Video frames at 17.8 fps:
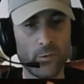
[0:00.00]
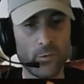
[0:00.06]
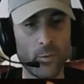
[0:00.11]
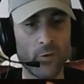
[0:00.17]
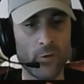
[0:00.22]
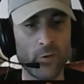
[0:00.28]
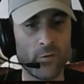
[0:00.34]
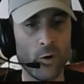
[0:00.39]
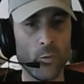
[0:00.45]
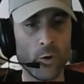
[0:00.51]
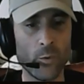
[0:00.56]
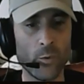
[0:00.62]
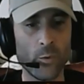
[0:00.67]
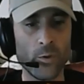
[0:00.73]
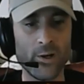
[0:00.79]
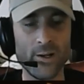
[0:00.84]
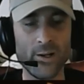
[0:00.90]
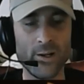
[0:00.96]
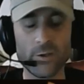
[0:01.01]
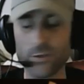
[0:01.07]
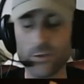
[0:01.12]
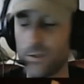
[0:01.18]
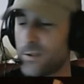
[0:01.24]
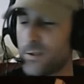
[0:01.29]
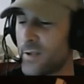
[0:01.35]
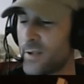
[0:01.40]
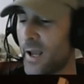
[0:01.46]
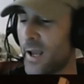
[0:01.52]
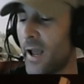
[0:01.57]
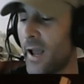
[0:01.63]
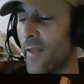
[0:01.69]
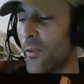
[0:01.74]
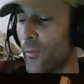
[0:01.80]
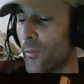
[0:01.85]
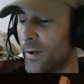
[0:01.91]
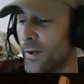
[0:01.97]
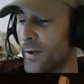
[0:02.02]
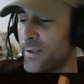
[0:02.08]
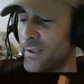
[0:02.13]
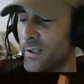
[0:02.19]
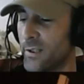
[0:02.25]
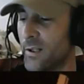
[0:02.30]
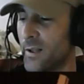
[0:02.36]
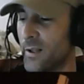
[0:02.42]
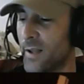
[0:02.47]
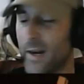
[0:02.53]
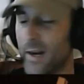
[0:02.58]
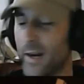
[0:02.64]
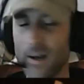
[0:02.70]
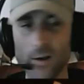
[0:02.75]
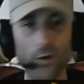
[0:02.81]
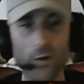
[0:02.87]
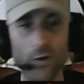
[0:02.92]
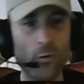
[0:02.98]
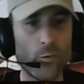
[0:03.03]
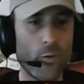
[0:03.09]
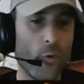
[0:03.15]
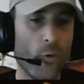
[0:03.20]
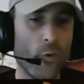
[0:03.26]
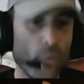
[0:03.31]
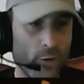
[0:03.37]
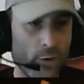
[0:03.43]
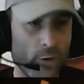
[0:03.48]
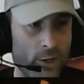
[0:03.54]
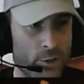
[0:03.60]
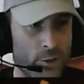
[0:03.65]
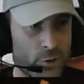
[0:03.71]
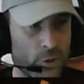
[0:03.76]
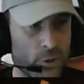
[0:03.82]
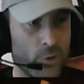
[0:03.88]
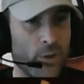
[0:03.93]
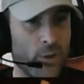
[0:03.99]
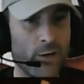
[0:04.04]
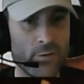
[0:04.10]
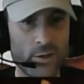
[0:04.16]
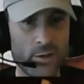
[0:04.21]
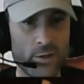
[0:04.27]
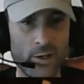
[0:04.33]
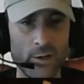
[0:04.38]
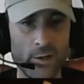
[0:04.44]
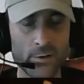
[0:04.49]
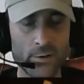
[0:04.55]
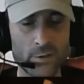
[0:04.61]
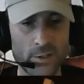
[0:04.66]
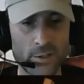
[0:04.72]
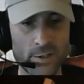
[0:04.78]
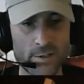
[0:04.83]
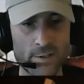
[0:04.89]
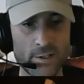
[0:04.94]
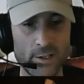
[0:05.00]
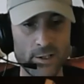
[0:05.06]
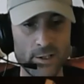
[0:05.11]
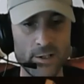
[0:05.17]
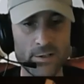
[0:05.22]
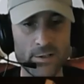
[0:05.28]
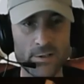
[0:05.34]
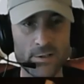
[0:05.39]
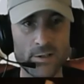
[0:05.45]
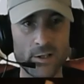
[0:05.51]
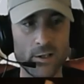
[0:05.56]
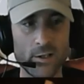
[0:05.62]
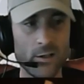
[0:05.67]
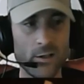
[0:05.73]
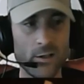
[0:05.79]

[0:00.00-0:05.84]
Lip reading: from our Vault 101 entrance, and the reason that it goes through the whole intro and everything else on this thing is